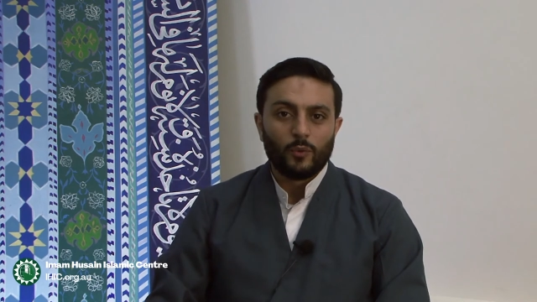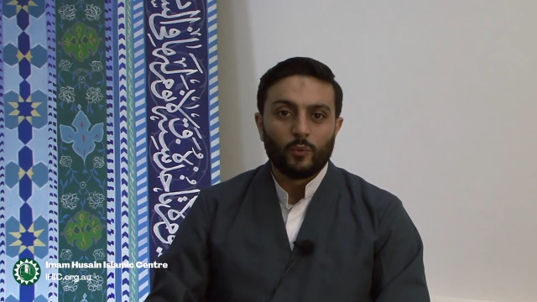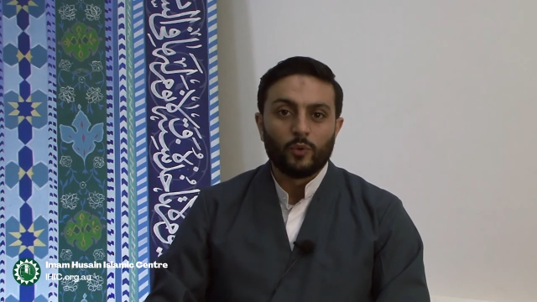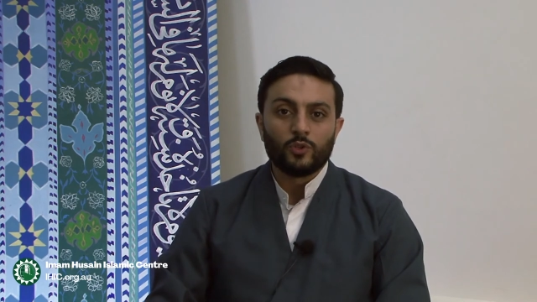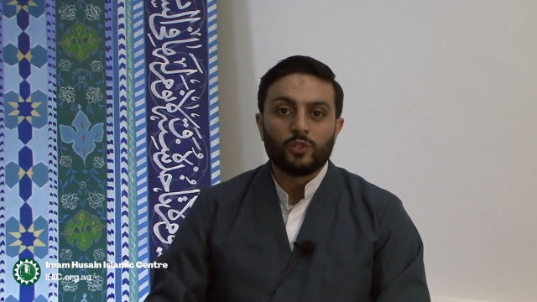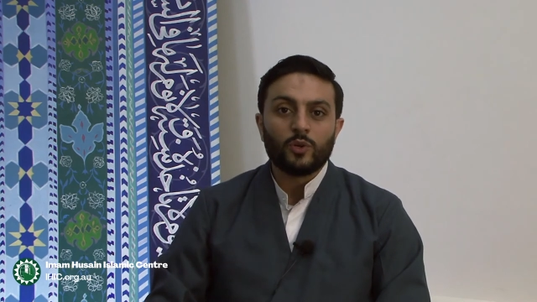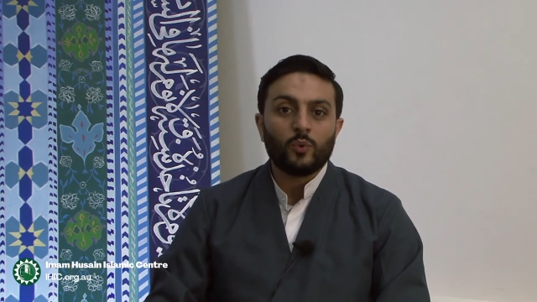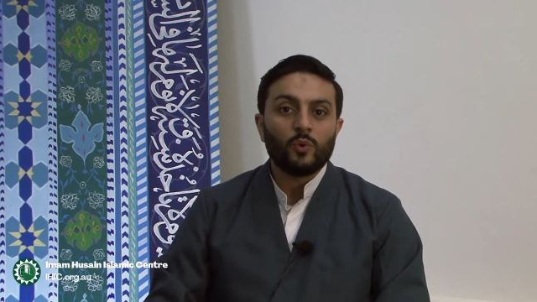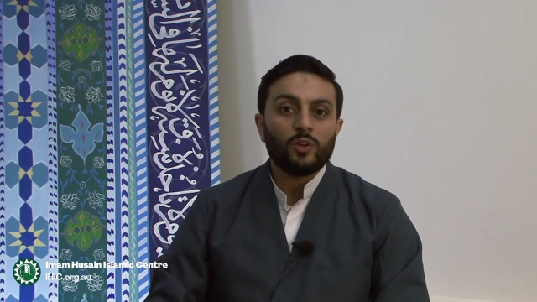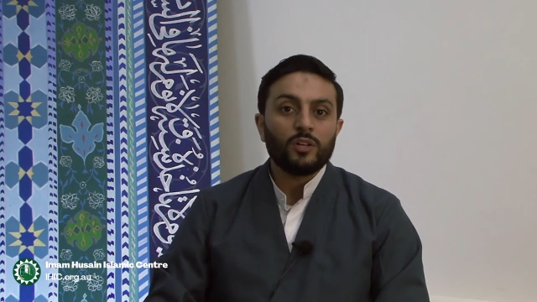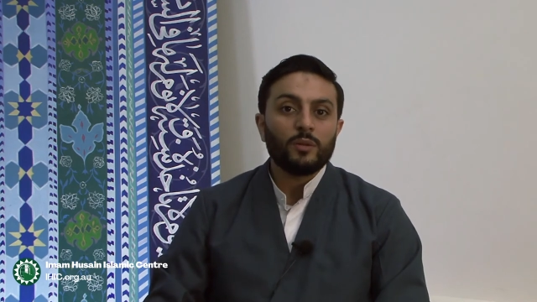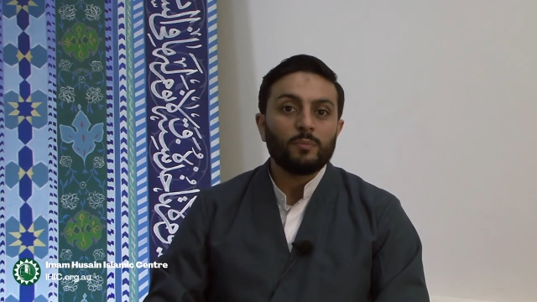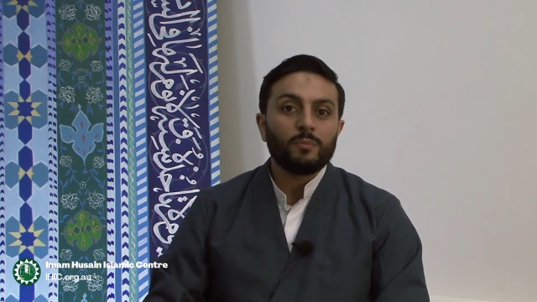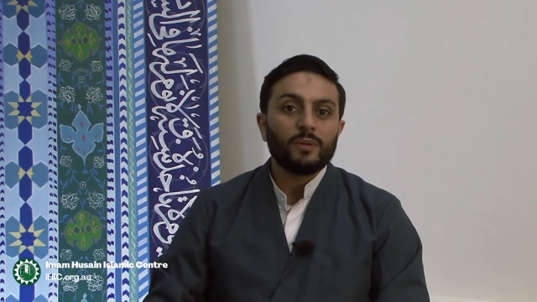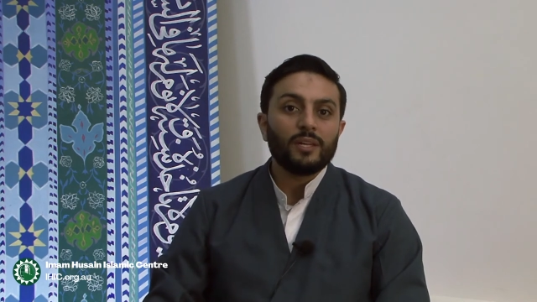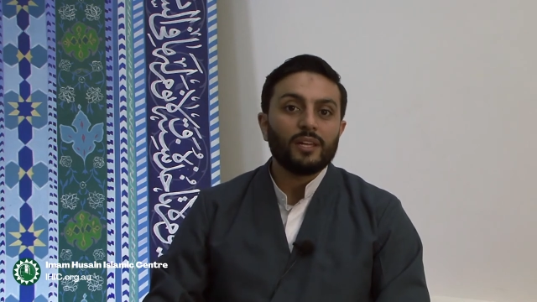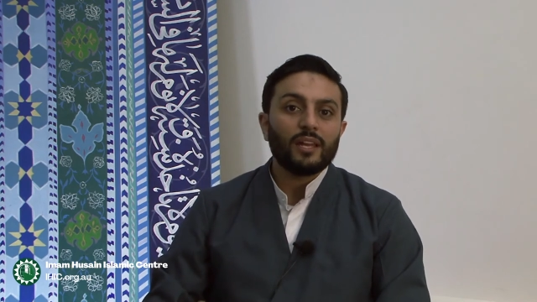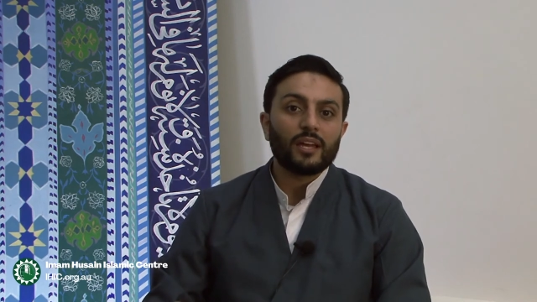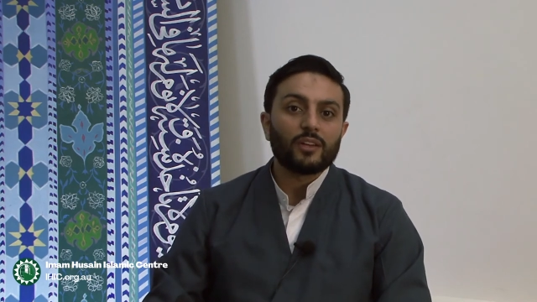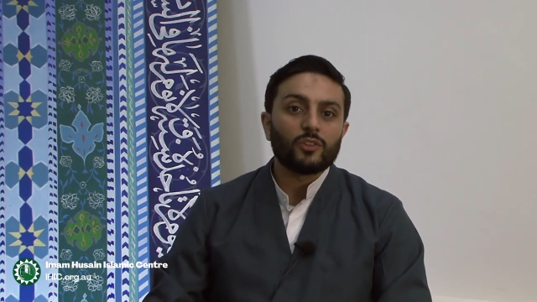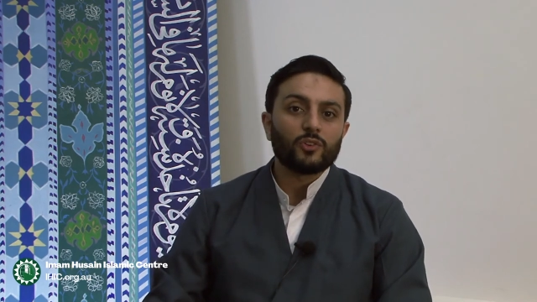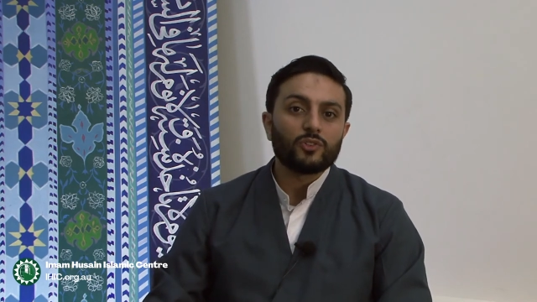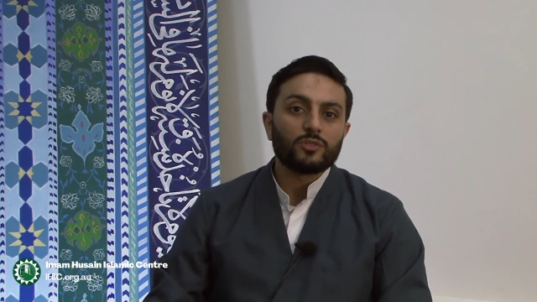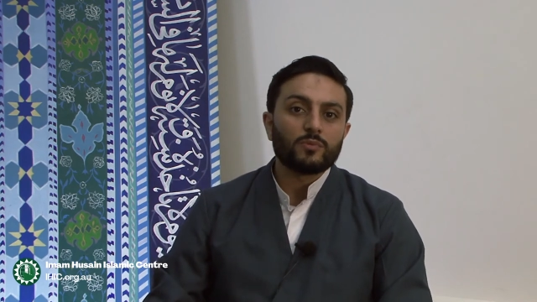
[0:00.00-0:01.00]
We don't want to be
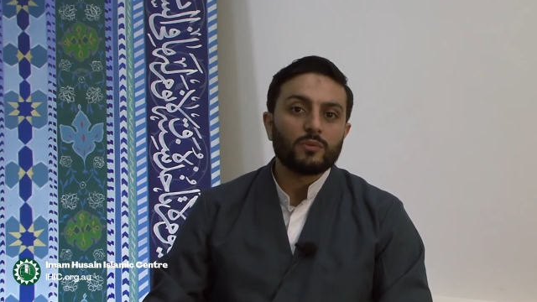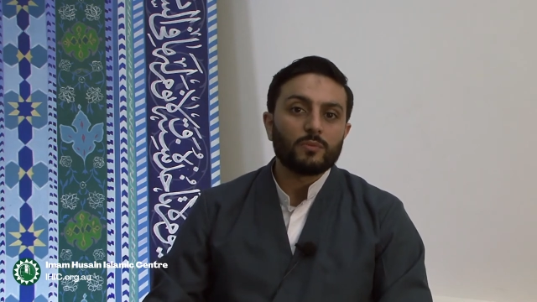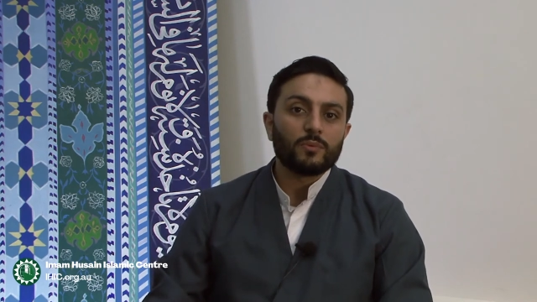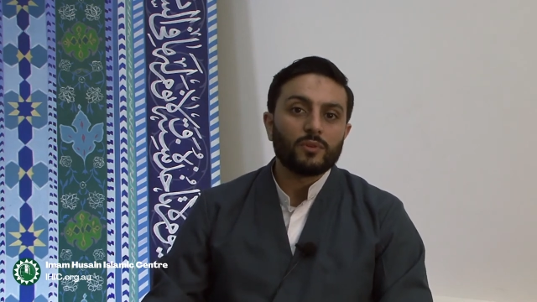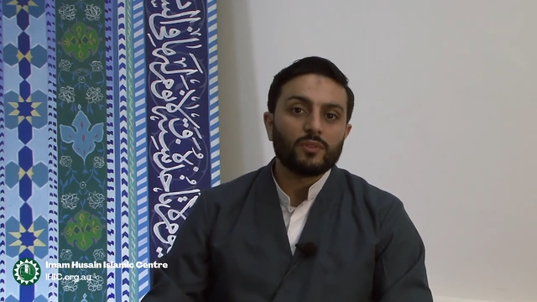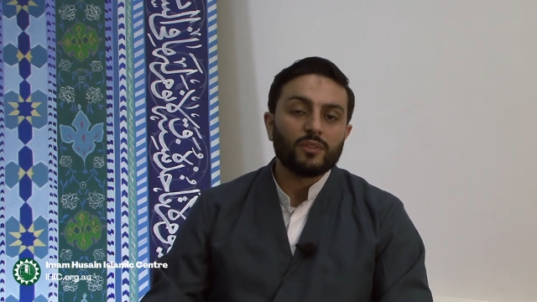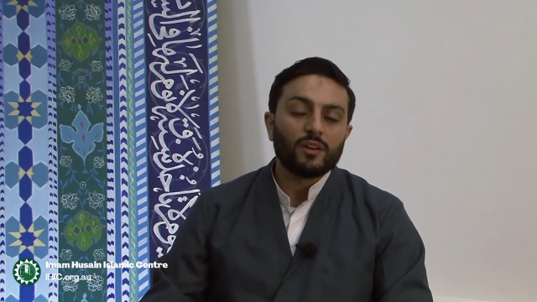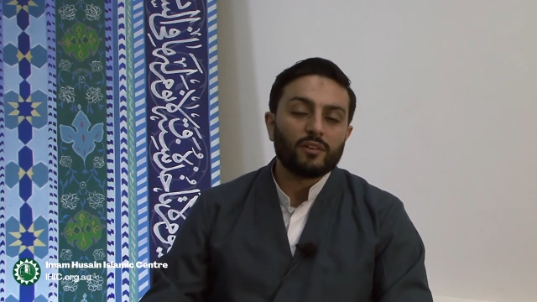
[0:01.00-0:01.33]
like those people